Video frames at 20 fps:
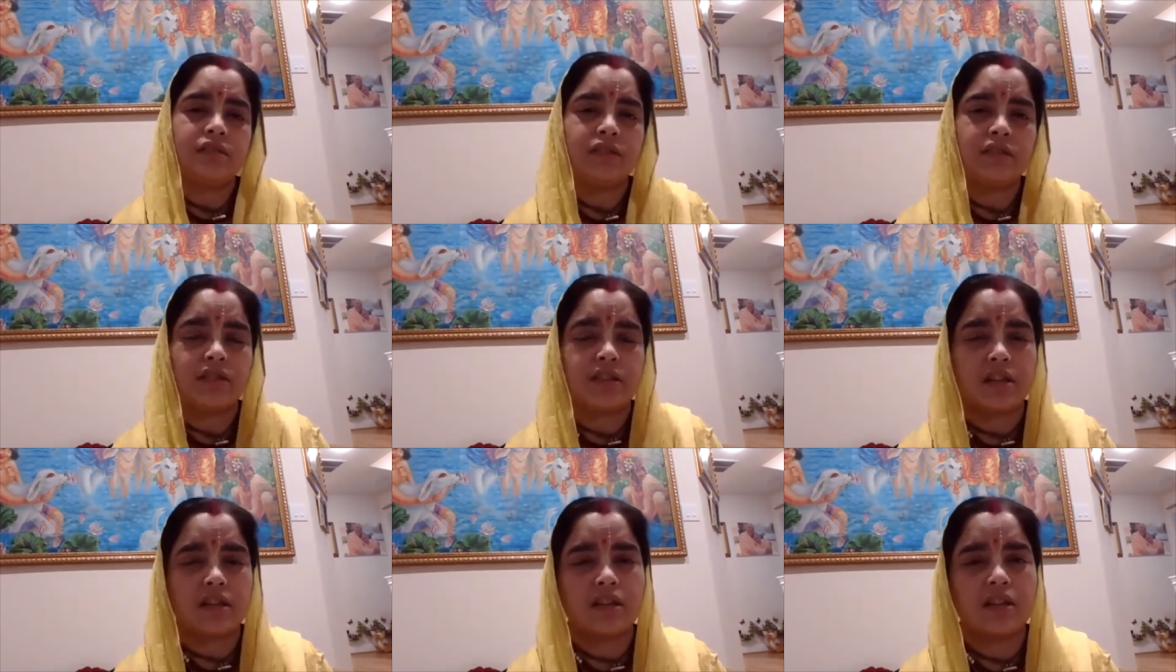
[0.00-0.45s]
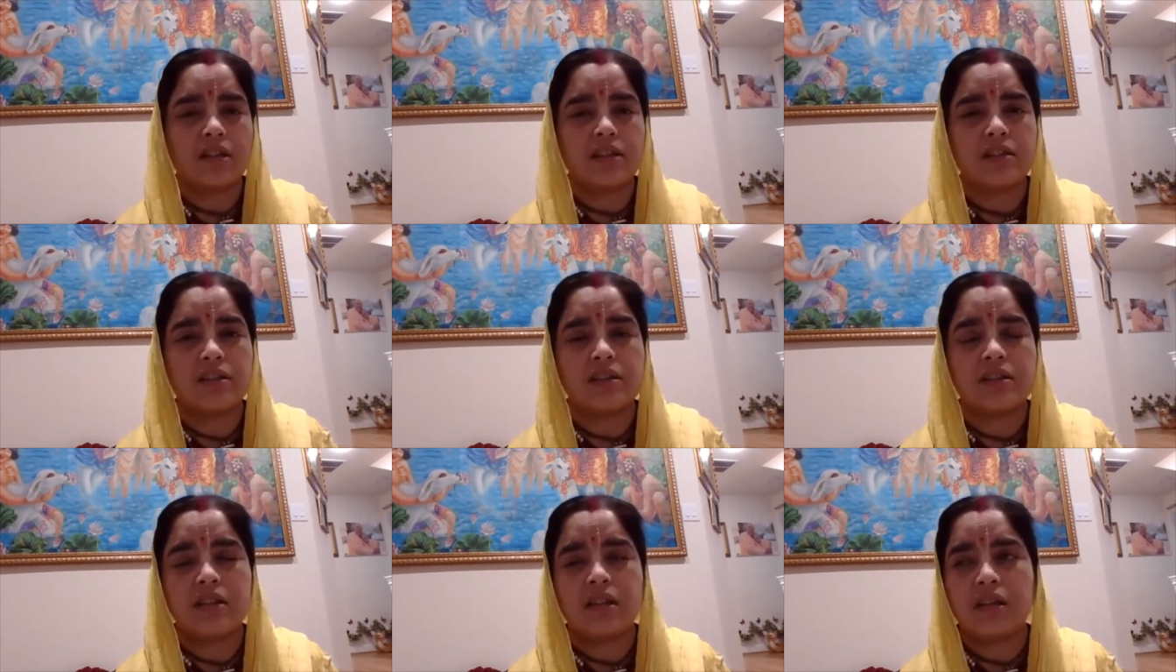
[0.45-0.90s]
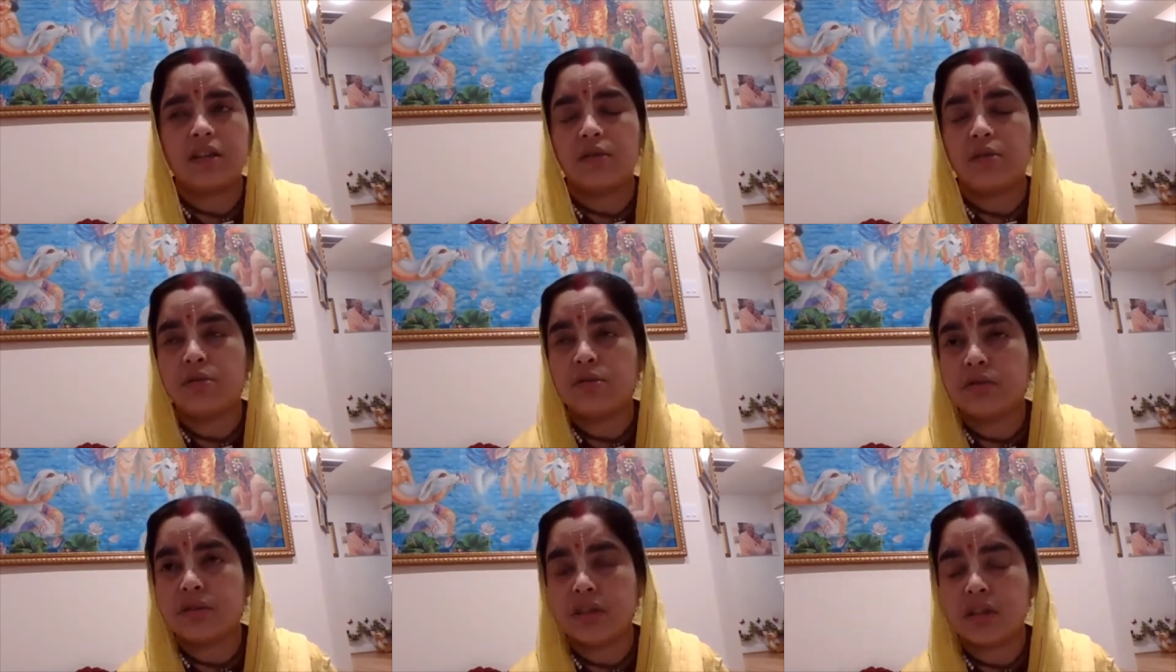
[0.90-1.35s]
The sakhas say,
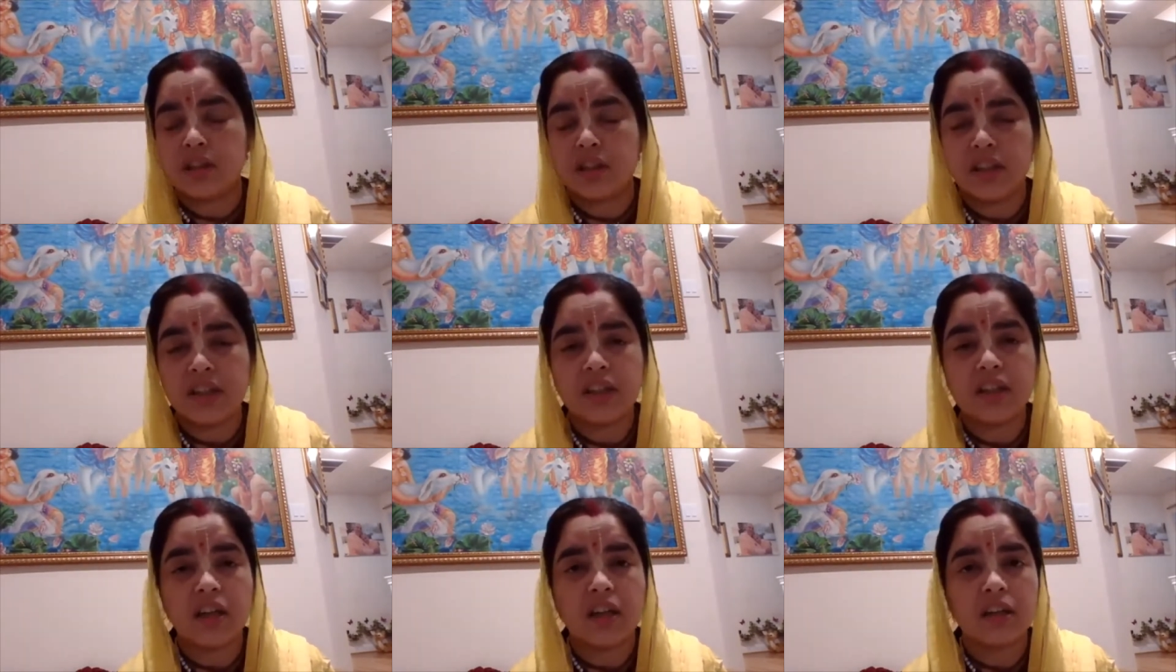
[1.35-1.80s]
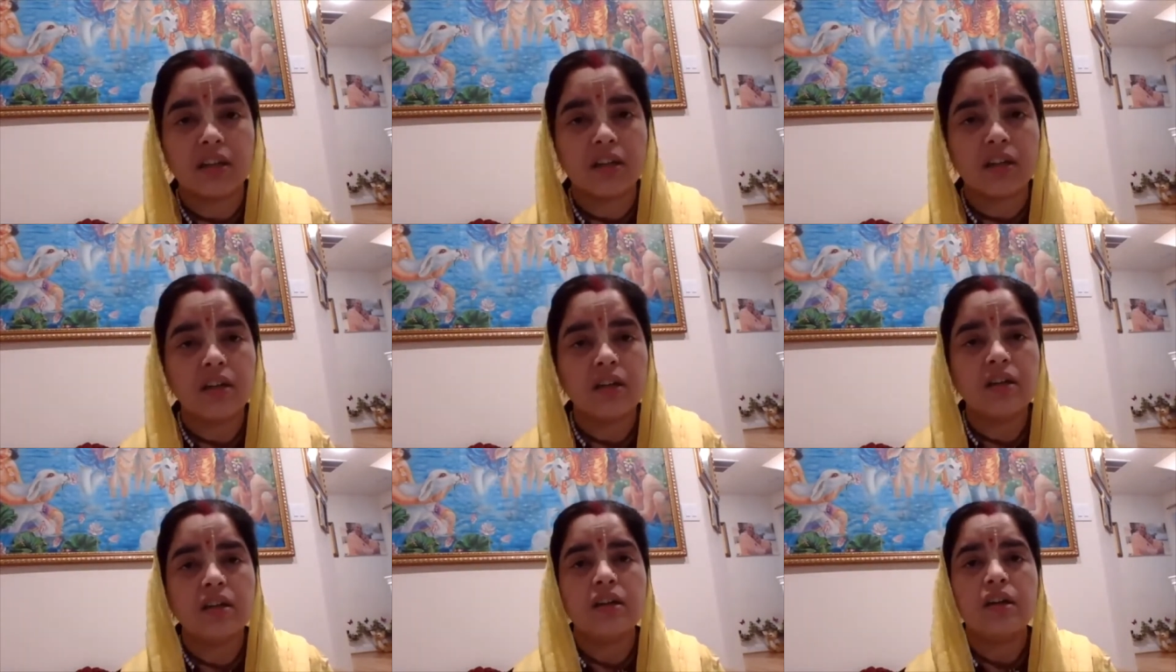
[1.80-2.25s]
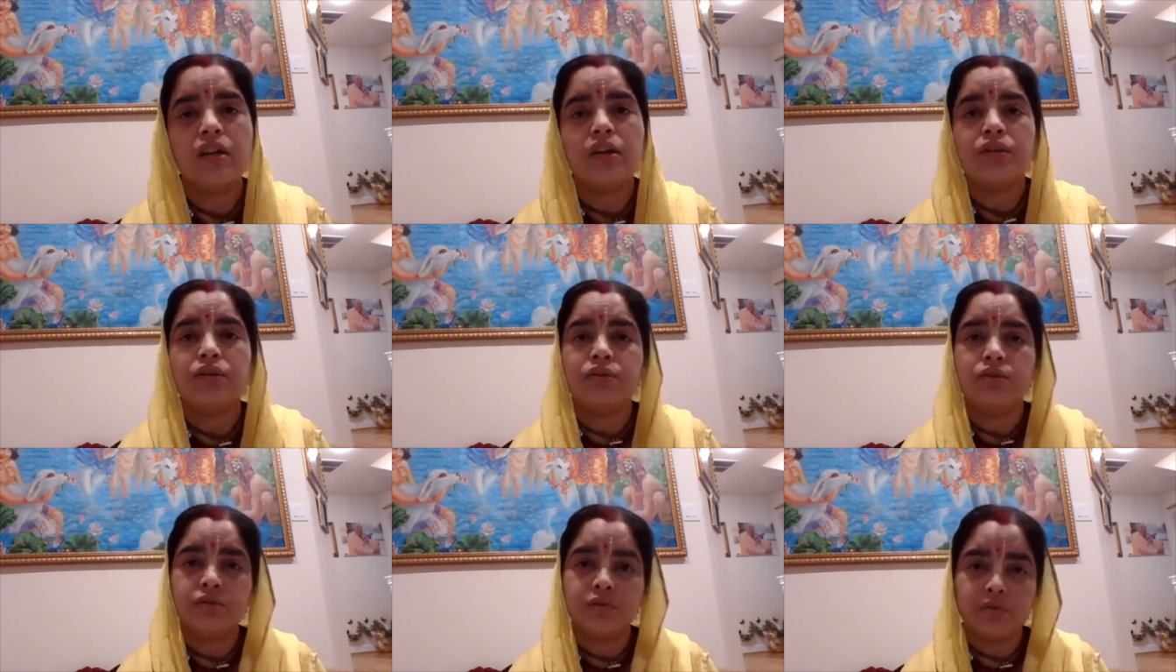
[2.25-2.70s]
Oh, really, Kanha?
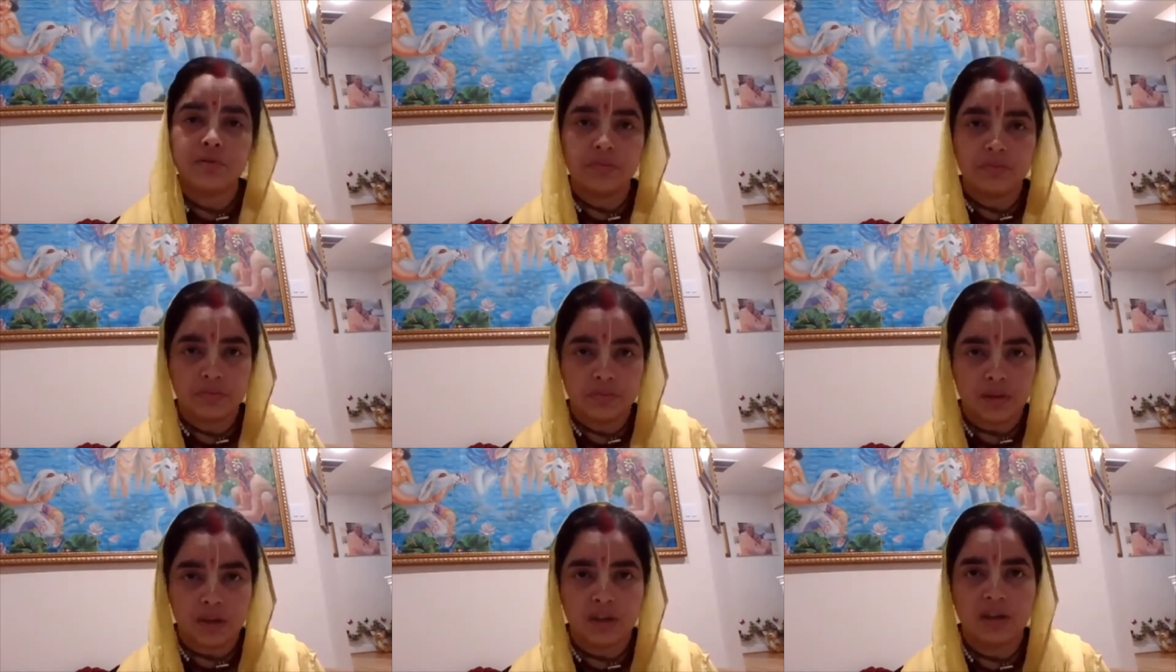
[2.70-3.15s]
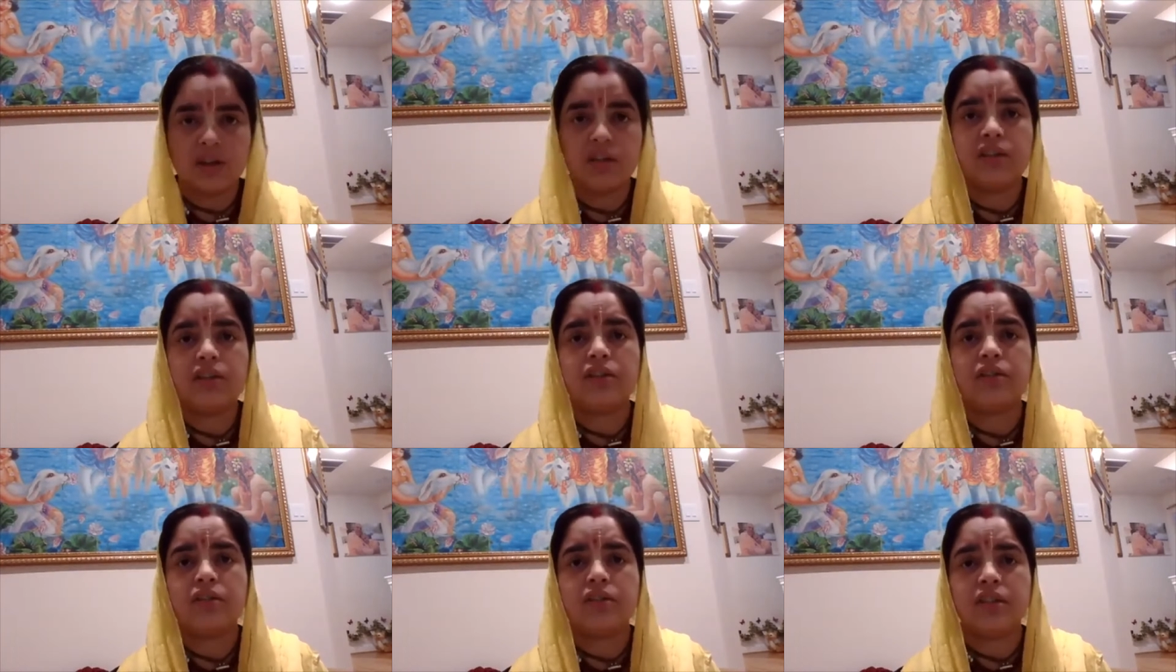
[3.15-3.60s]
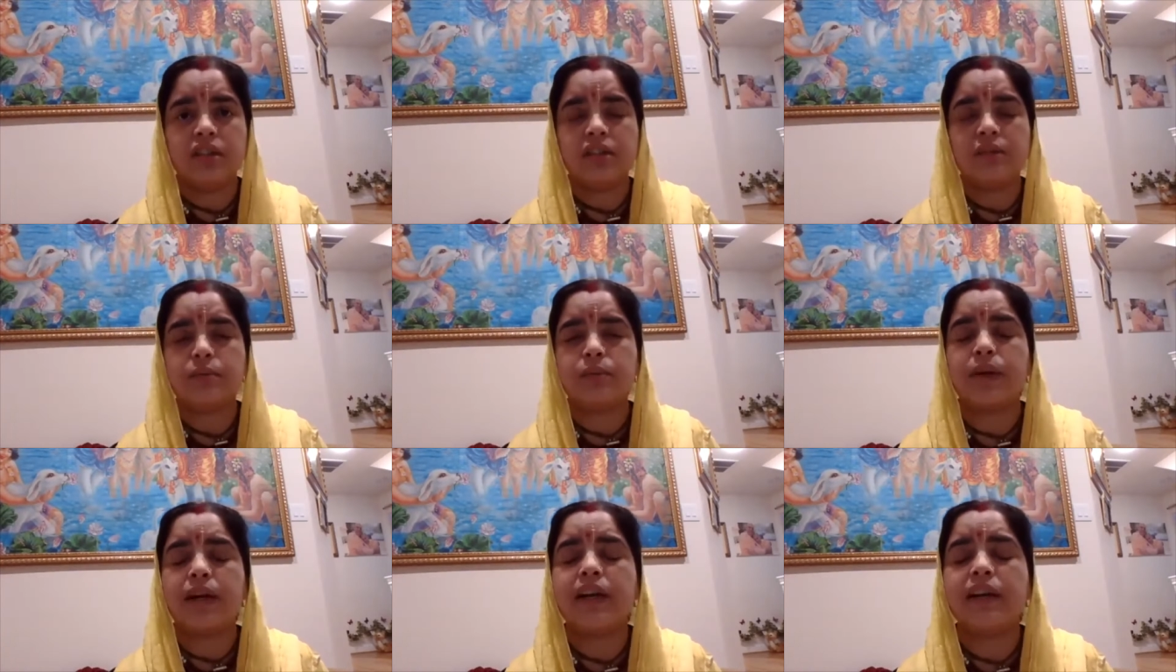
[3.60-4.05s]
You hurt your
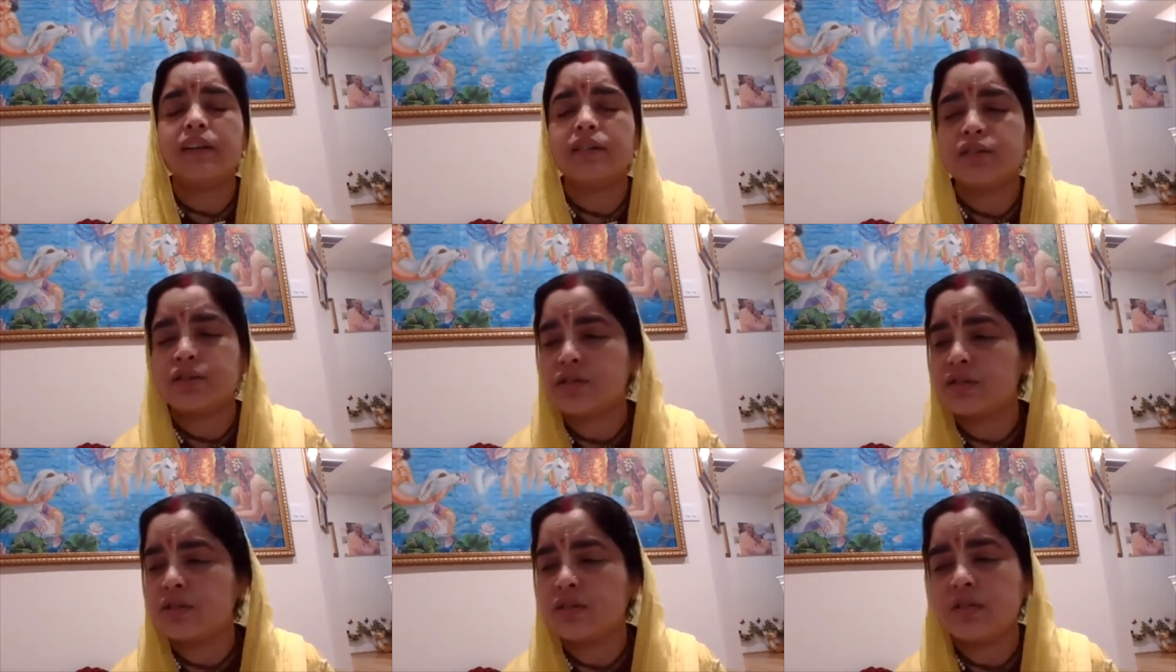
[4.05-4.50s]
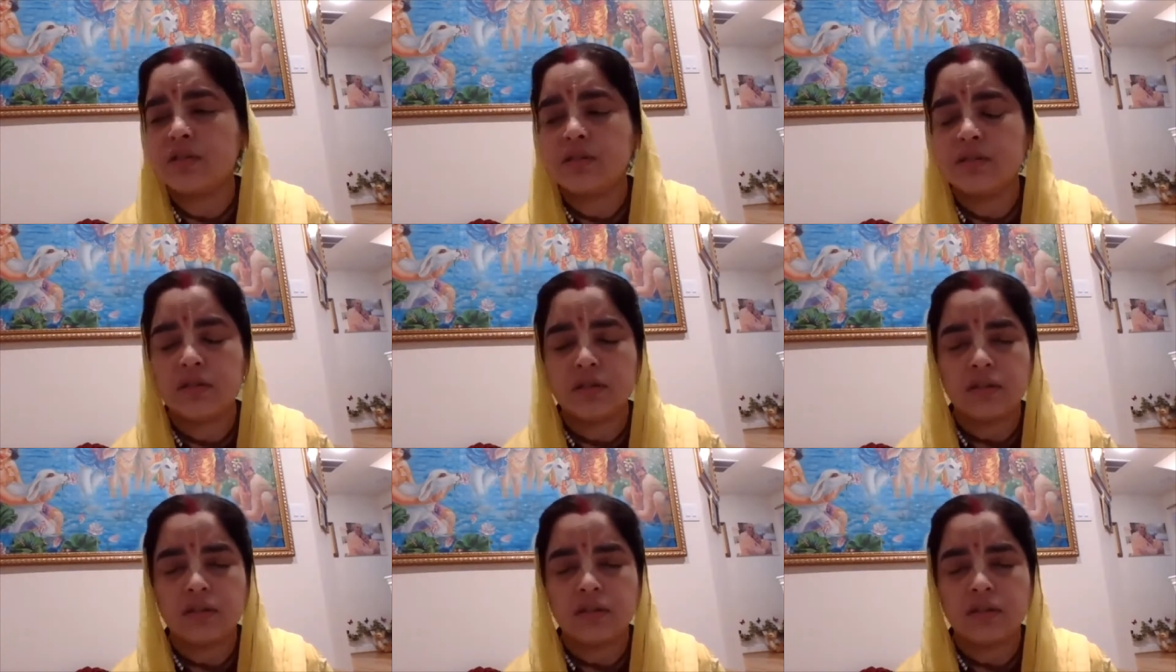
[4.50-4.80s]
knee? Where? Show?